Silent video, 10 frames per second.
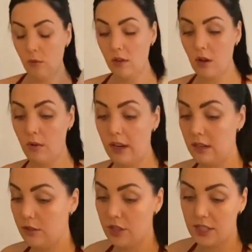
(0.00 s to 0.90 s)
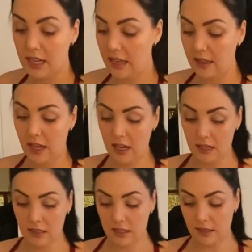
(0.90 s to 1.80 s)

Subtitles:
will go in at the end.